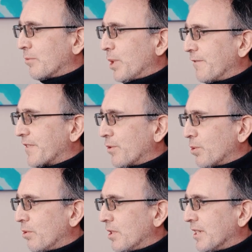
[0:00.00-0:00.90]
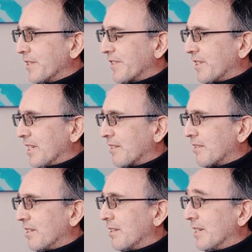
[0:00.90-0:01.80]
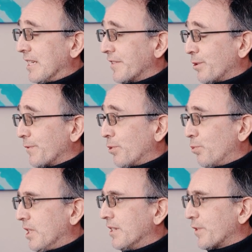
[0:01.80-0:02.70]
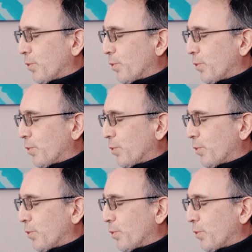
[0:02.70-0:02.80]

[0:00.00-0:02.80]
we have synchronized that as of the release